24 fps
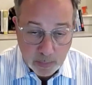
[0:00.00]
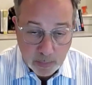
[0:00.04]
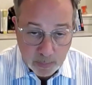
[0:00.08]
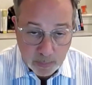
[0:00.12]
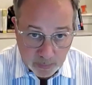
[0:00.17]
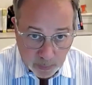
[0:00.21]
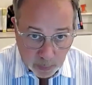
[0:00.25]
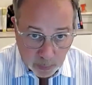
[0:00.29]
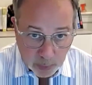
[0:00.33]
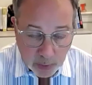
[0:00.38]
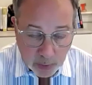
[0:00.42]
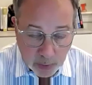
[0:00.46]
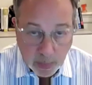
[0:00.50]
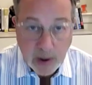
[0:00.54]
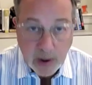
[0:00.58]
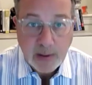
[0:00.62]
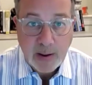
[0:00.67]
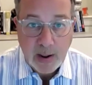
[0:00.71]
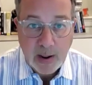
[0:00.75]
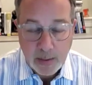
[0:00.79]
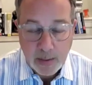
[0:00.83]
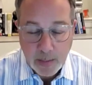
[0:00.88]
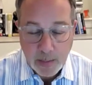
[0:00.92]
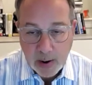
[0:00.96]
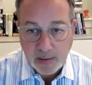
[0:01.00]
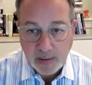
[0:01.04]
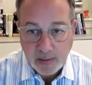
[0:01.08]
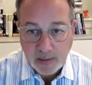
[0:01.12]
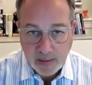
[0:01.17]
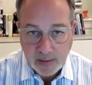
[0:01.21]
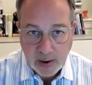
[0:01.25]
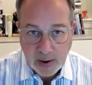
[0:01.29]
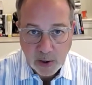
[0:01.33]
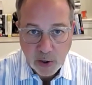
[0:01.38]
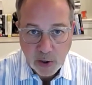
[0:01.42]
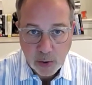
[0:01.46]
for direct data
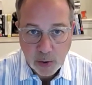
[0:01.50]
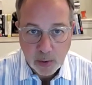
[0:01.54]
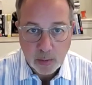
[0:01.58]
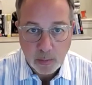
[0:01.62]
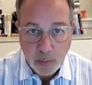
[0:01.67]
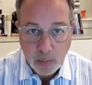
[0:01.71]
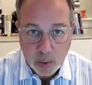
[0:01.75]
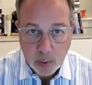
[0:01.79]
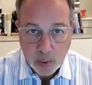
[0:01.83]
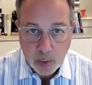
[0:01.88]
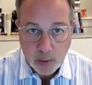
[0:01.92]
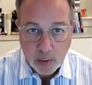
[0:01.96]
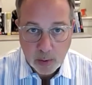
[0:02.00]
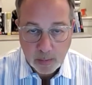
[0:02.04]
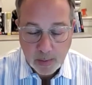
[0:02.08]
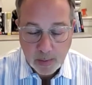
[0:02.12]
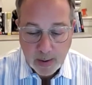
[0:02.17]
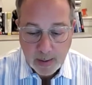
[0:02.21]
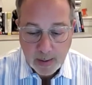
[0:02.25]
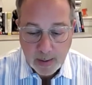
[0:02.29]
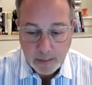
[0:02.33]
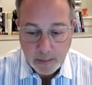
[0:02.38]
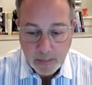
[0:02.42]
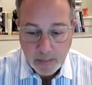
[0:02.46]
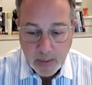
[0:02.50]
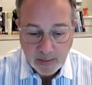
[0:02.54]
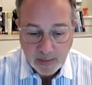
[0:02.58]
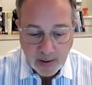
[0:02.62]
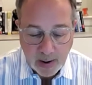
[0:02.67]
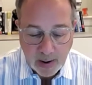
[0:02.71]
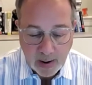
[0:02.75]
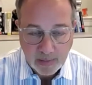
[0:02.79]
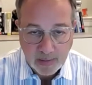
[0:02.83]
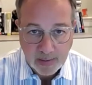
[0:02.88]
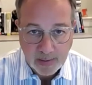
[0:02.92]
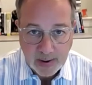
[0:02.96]
monetization or
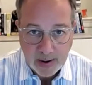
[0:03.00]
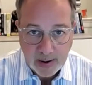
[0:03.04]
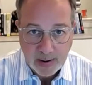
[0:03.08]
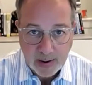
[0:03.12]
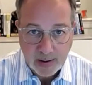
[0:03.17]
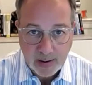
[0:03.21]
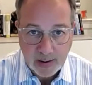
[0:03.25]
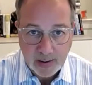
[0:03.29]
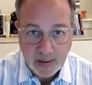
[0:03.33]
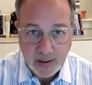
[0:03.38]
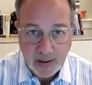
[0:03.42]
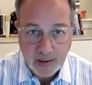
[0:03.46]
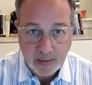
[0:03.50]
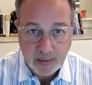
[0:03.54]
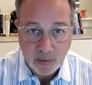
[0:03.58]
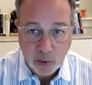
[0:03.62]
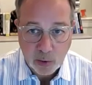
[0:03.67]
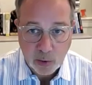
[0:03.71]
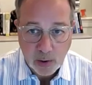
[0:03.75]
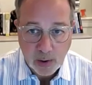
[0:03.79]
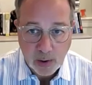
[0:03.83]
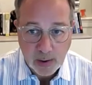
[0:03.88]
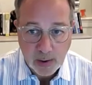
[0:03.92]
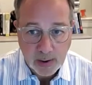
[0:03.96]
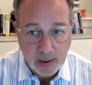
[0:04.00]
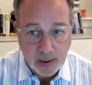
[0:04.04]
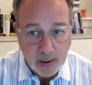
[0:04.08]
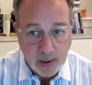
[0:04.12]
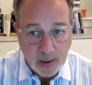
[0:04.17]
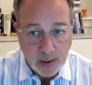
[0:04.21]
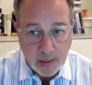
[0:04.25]
monetizing data externally,